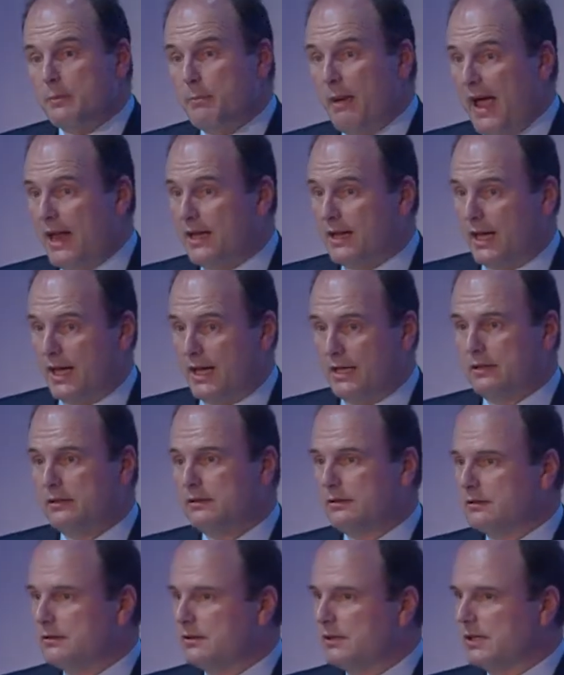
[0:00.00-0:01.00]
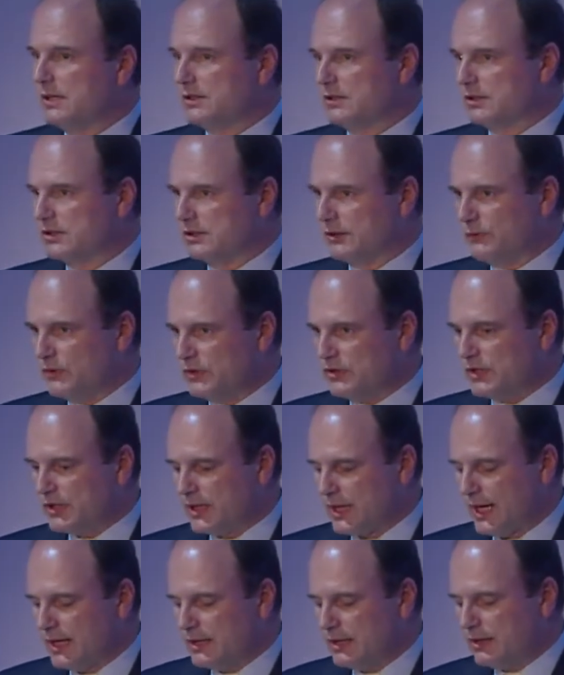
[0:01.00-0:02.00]
band aid is a
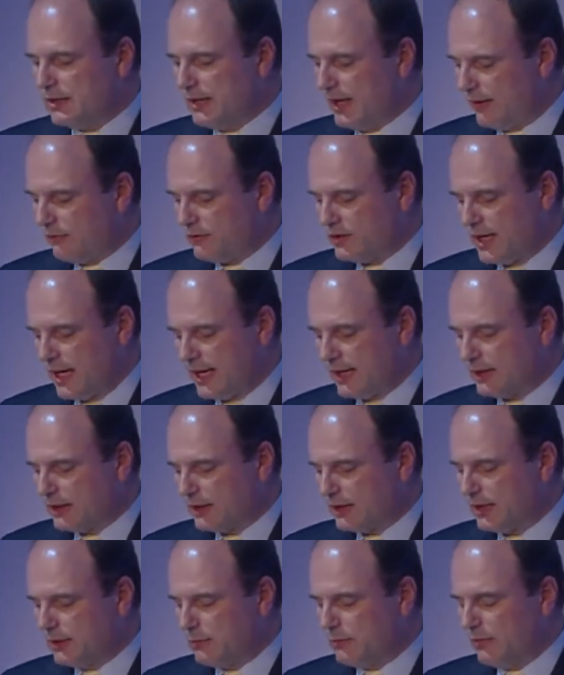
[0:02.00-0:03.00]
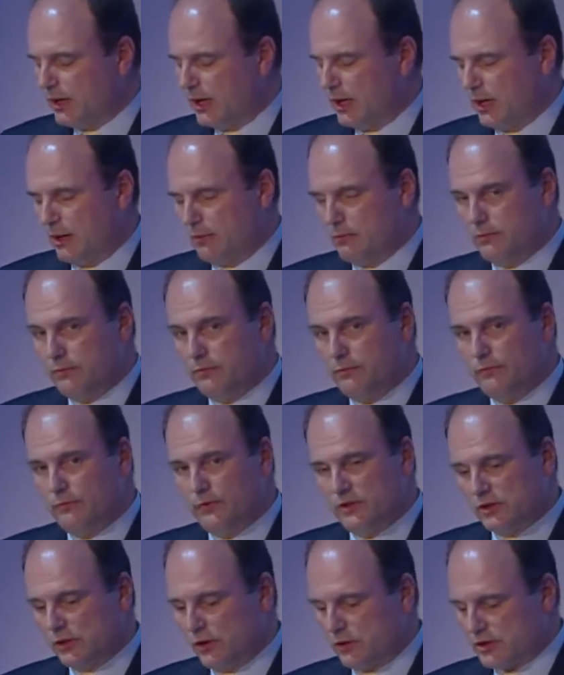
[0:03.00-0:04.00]
sophisticated, FDA cleared um,
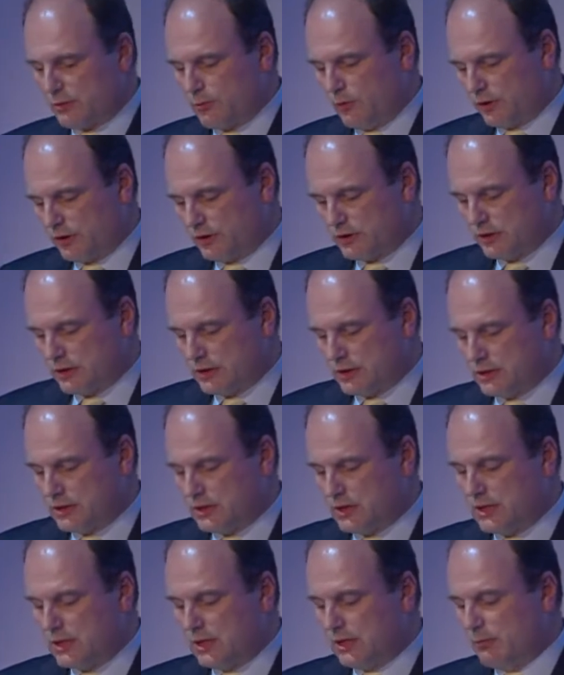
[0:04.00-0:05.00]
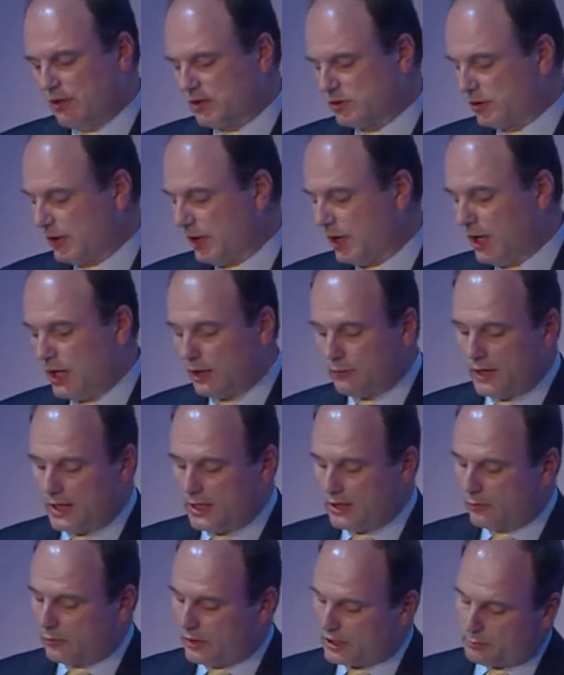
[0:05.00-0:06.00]
physiologic monitor. It measures your heart rate,
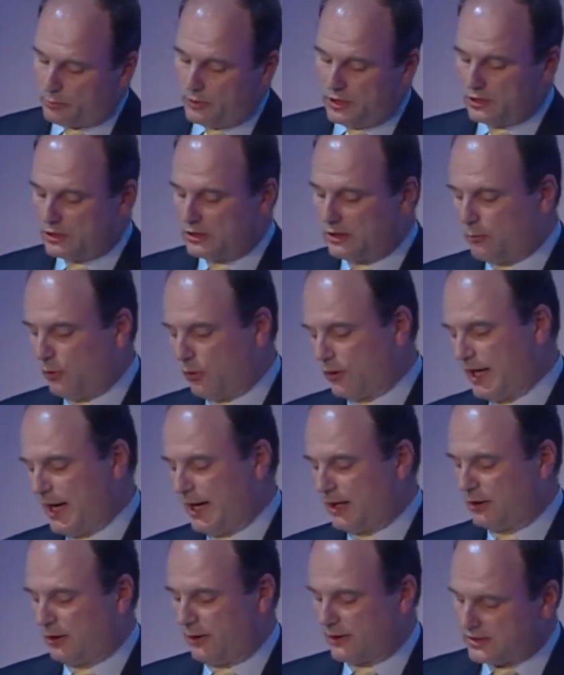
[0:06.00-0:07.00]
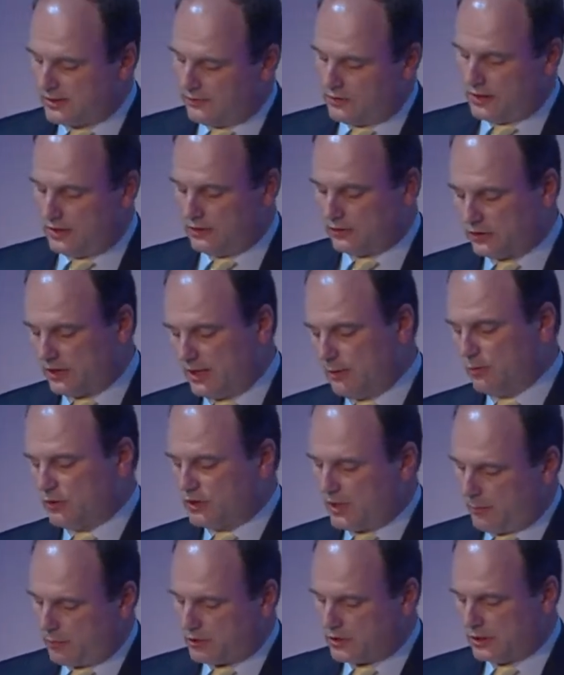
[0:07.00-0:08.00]
your respiration, your body angle, your activity, your sleep, your
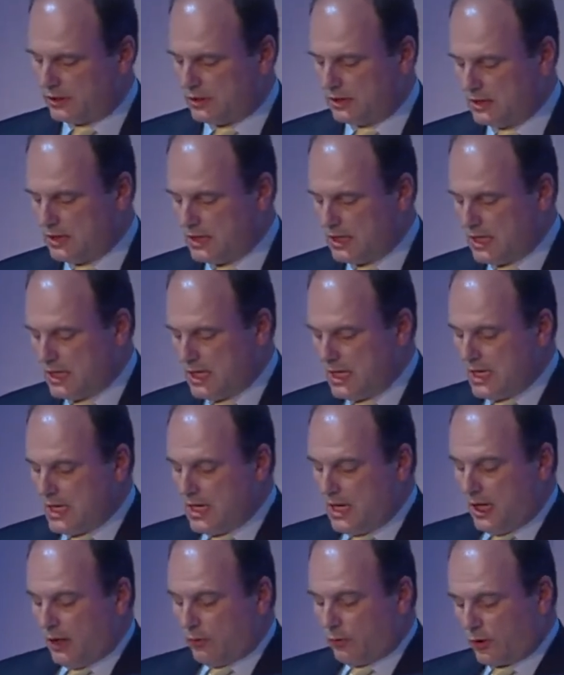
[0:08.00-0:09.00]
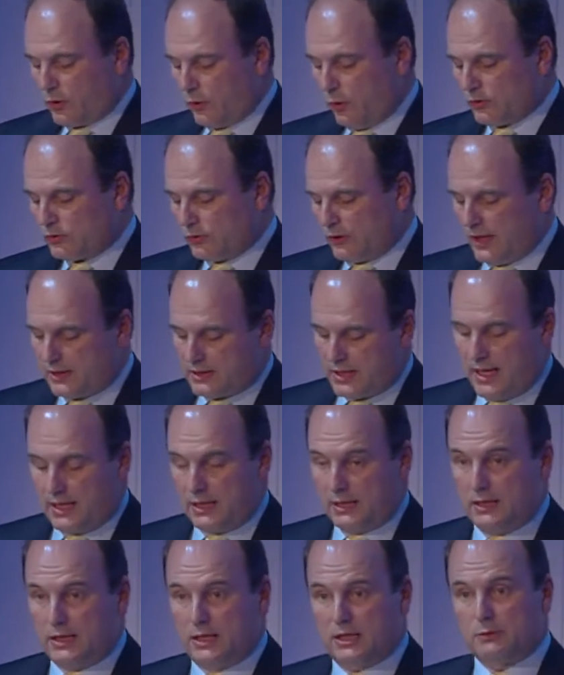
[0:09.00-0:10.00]
temperature. Records all that
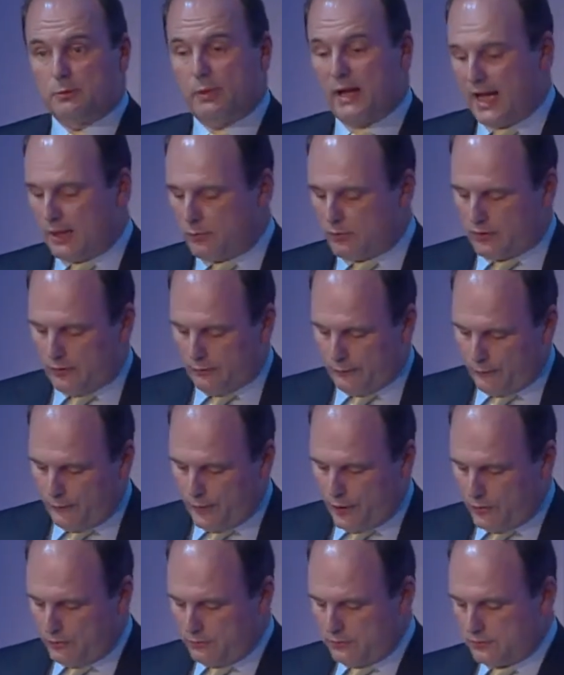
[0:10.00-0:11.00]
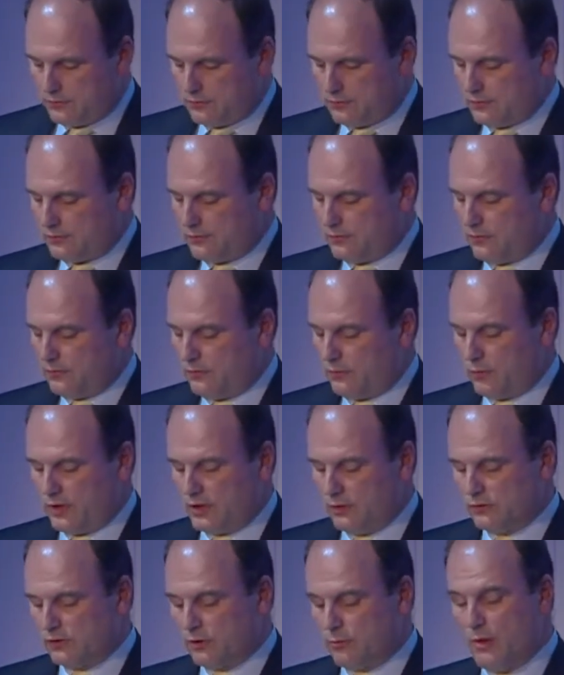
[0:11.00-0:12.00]
data. It's paired with your phone we
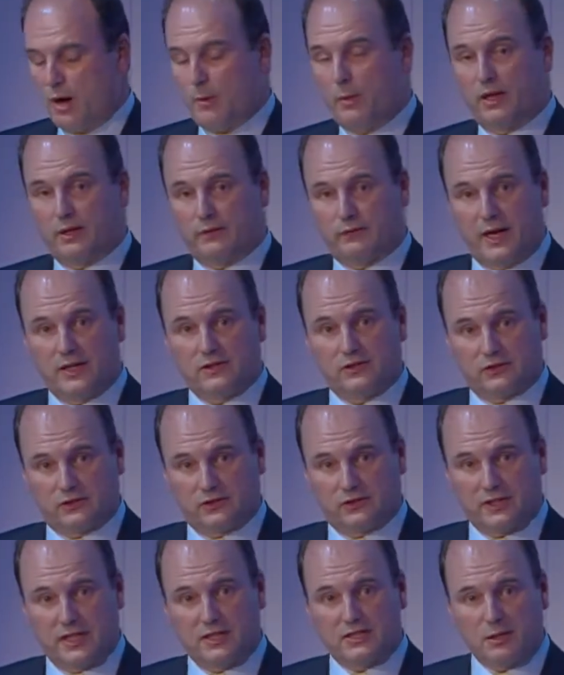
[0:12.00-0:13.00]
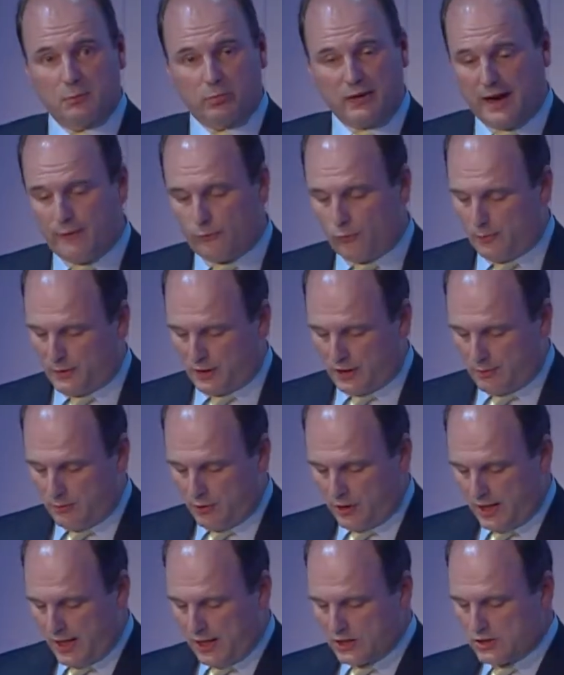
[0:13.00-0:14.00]
use your mobile device as a sensing platform and a
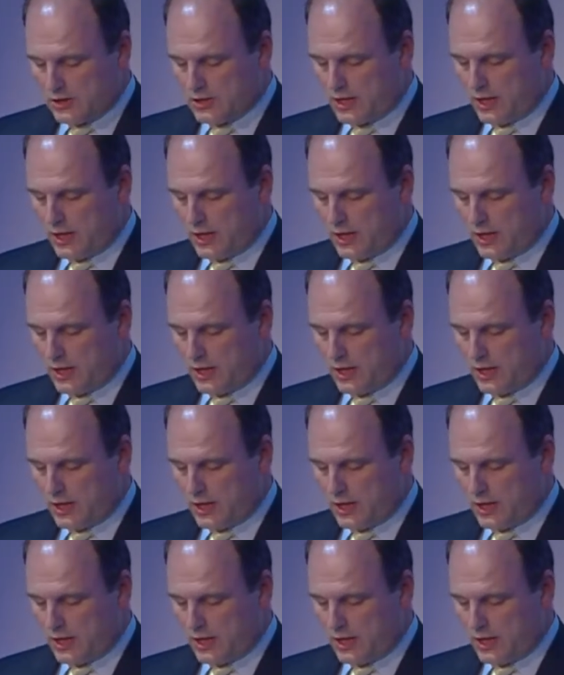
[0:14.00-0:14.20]
communications